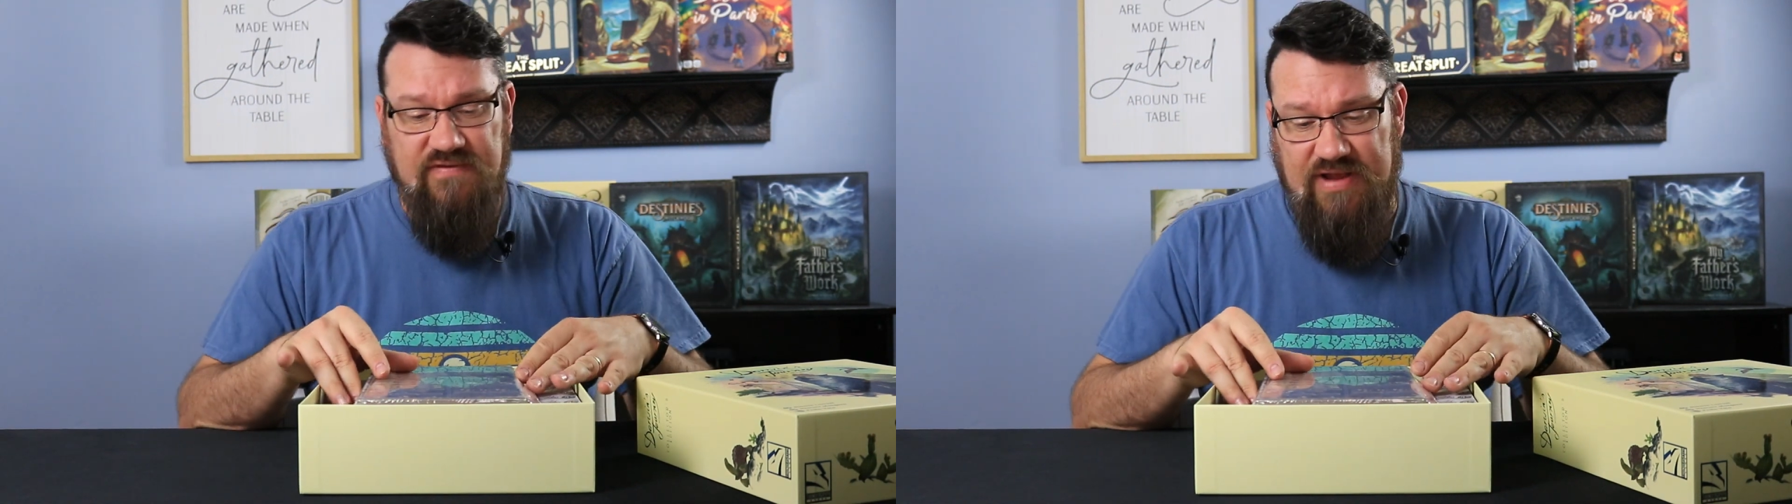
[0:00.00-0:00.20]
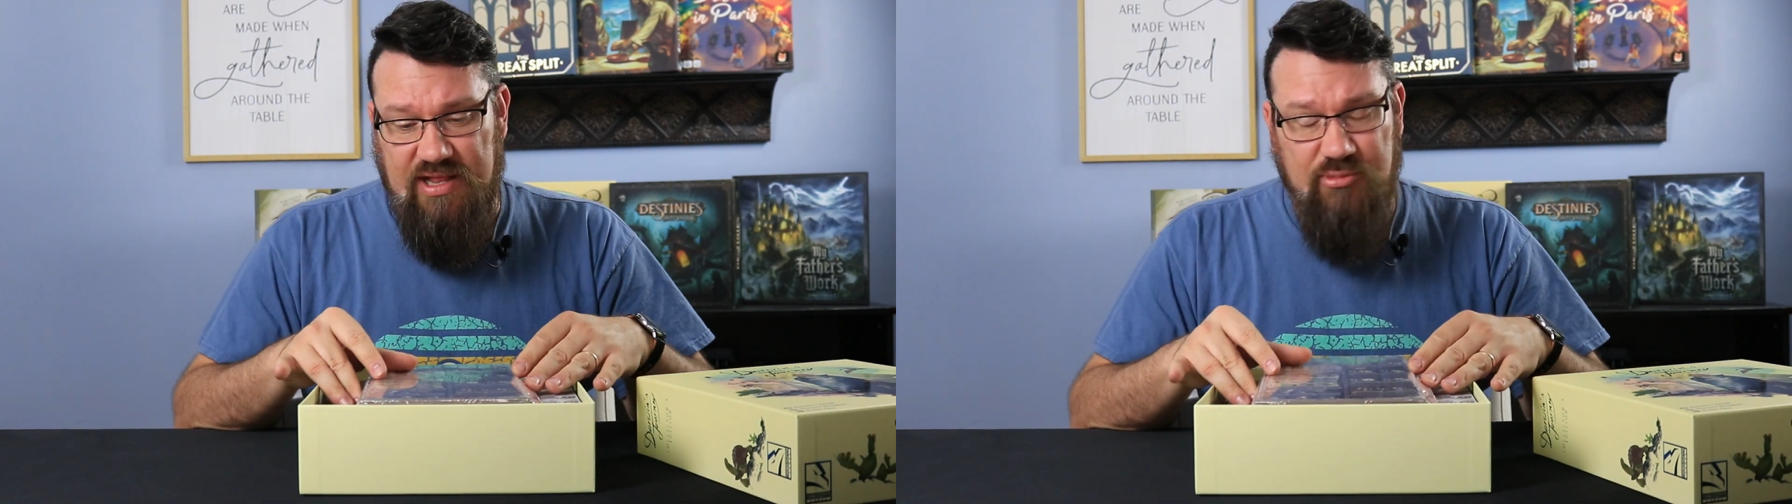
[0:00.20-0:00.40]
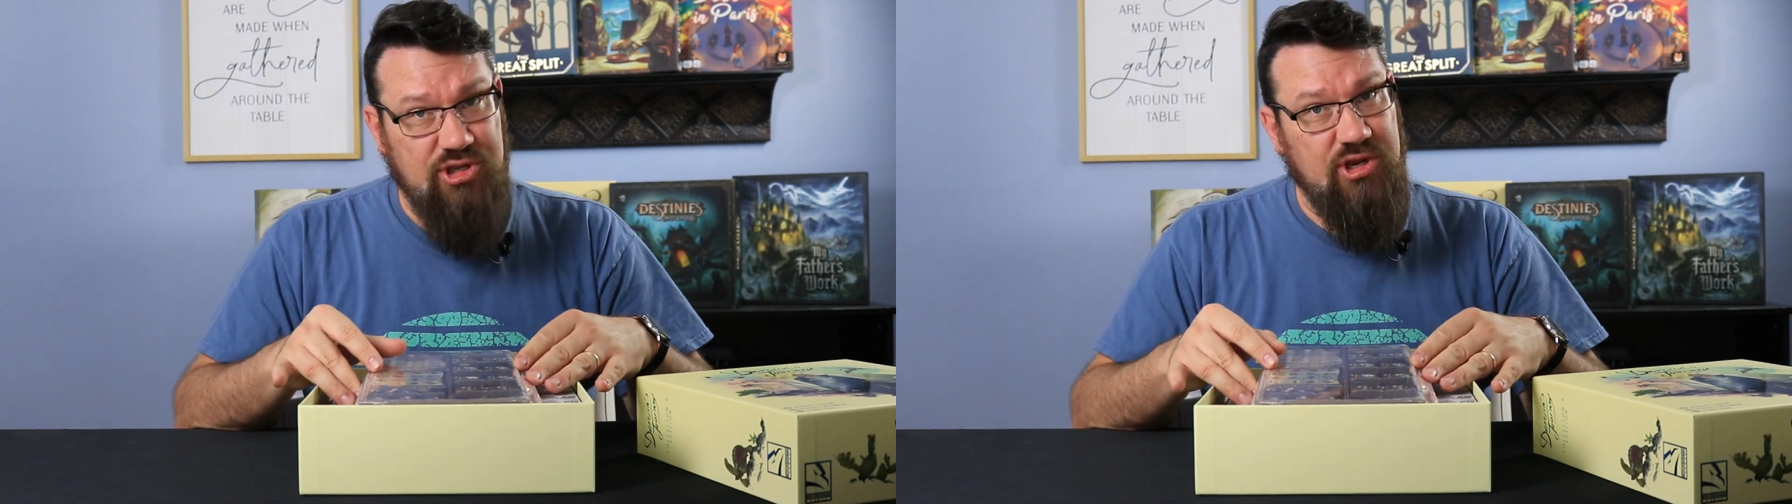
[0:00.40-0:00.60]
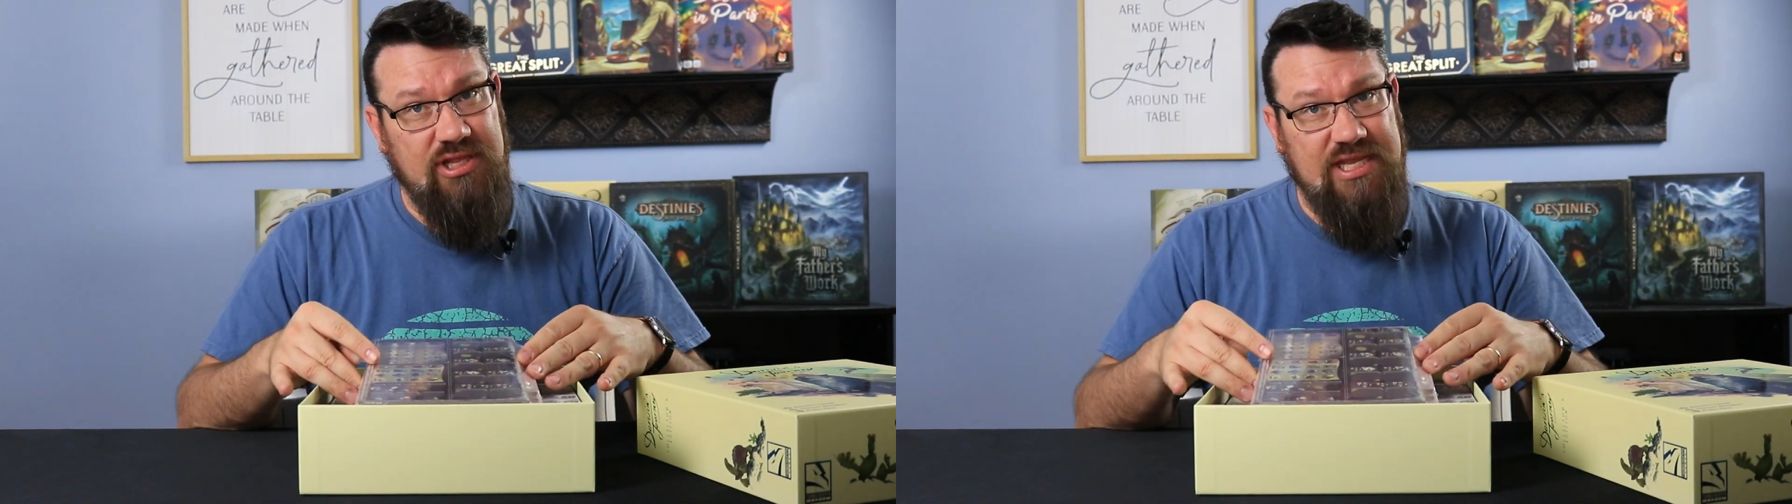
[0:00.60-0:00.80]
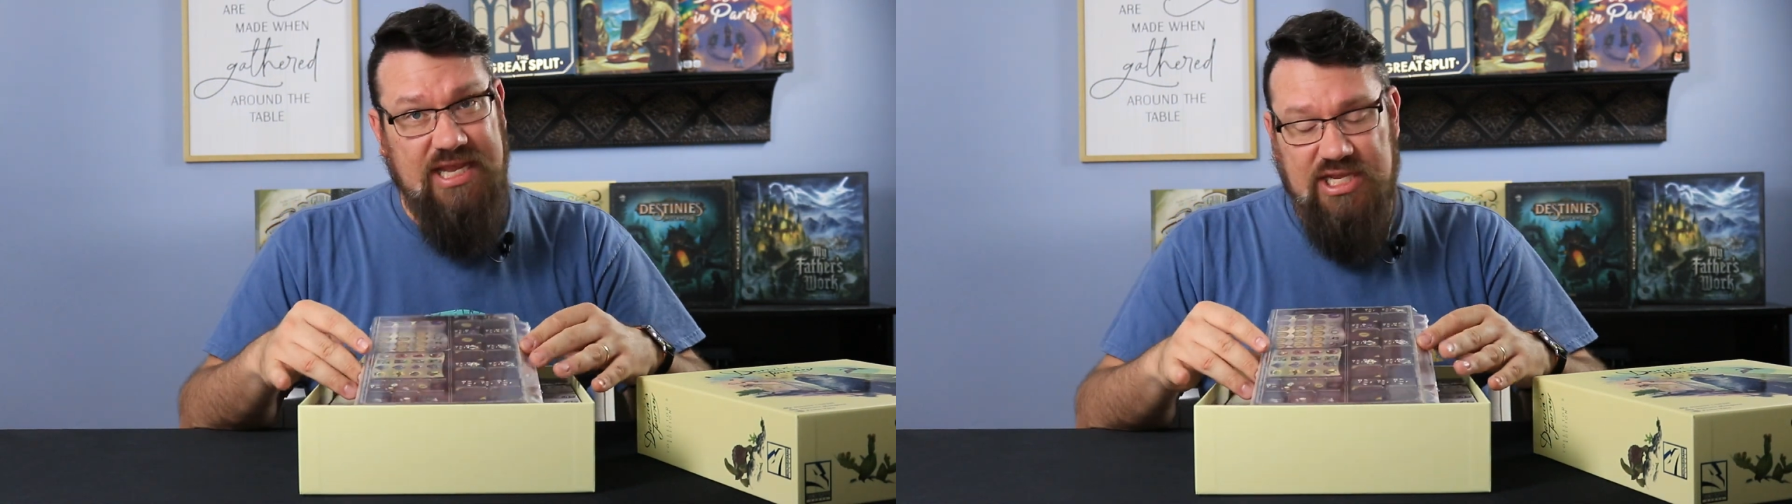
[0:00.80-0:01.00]
available during
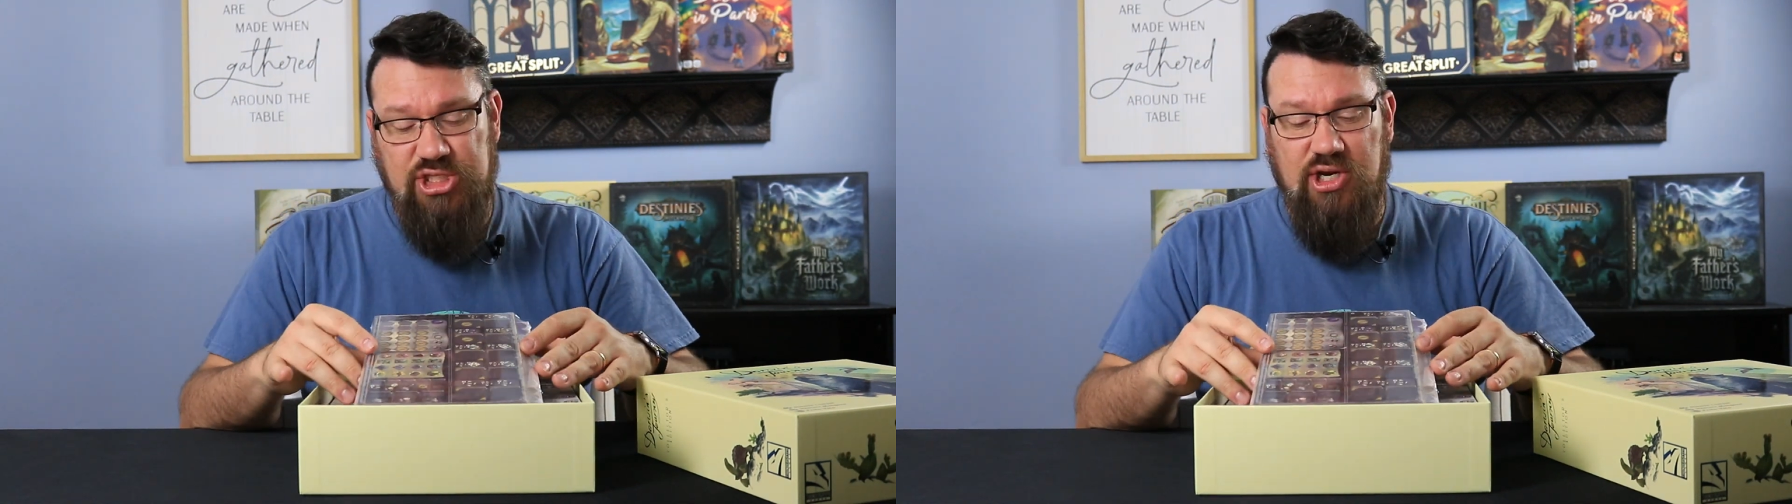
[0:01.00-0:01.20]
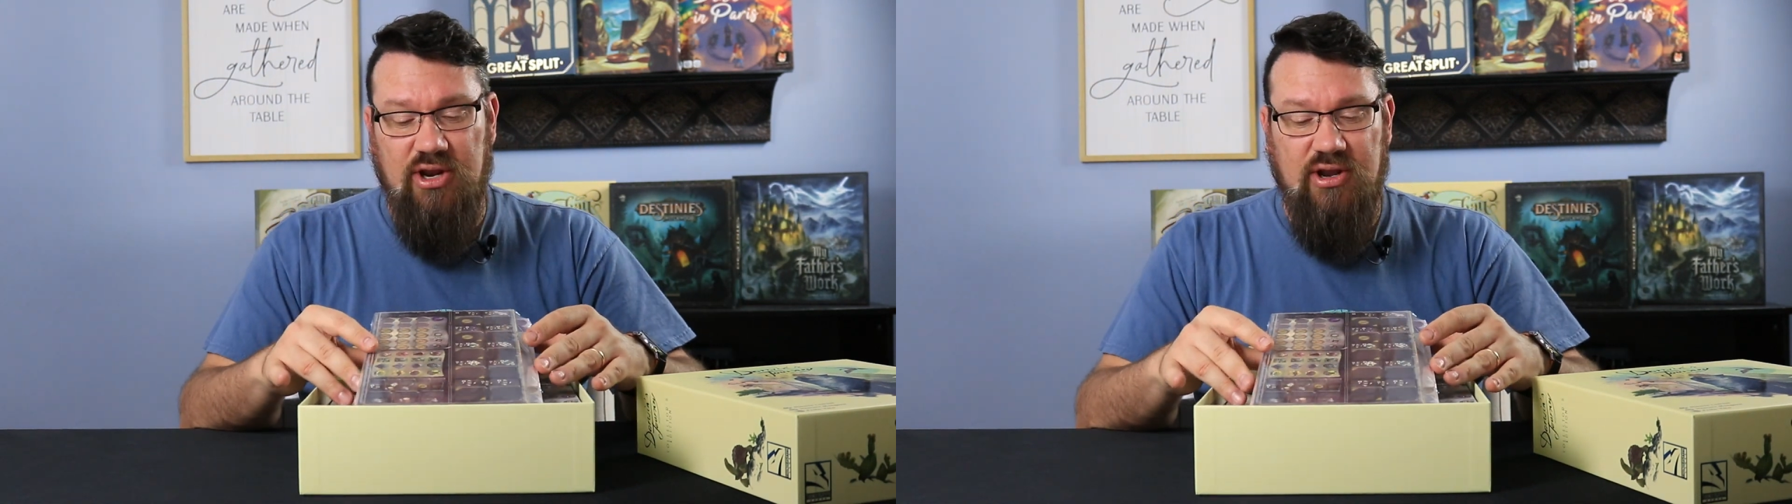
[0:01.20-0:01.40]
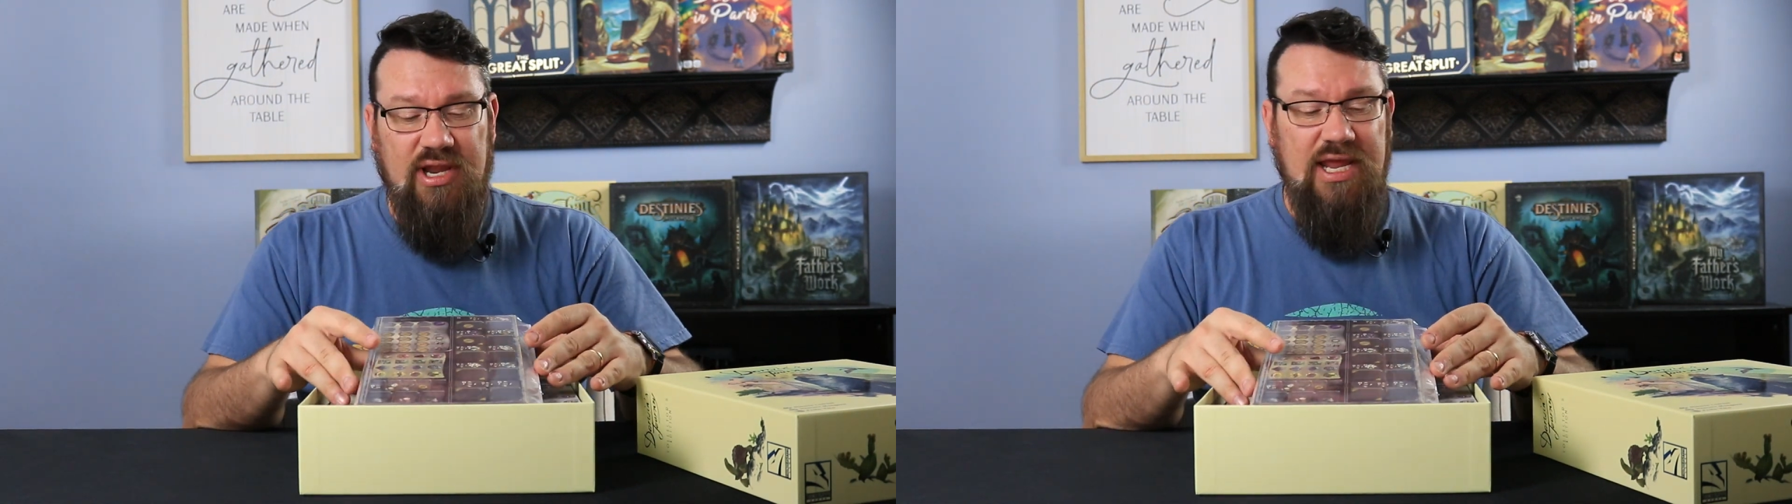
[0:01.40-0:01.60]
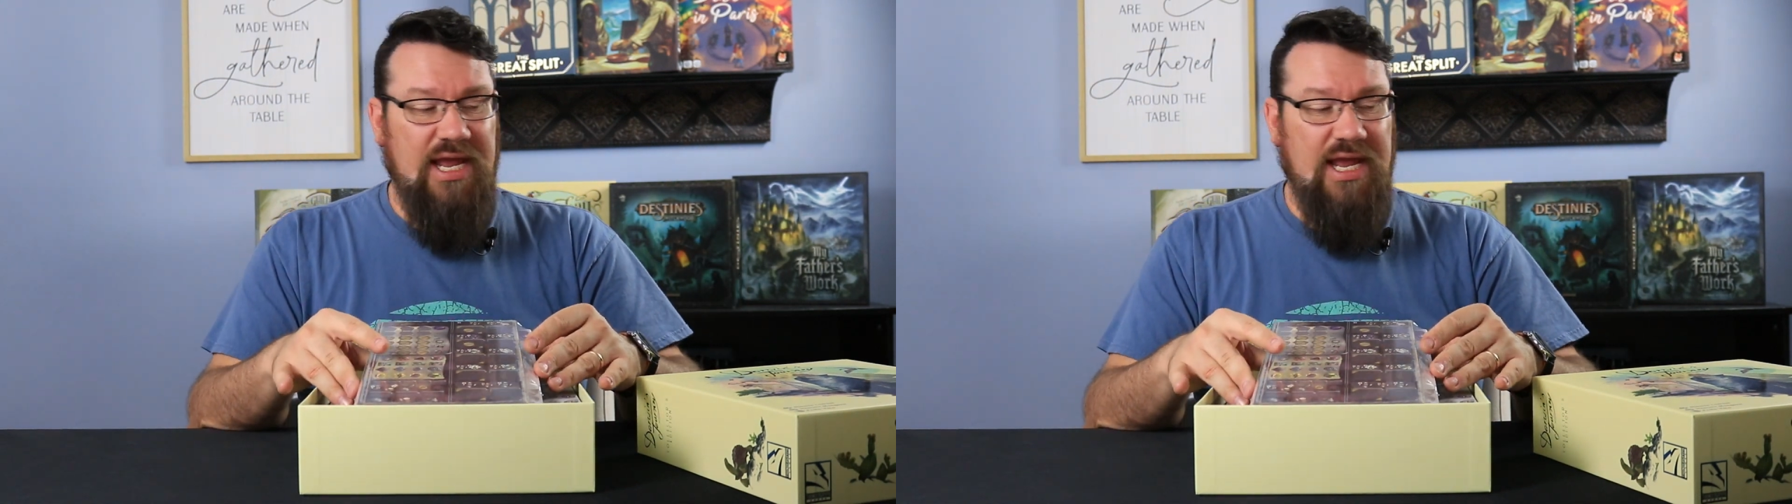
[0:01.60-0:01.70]
the Kickstarter.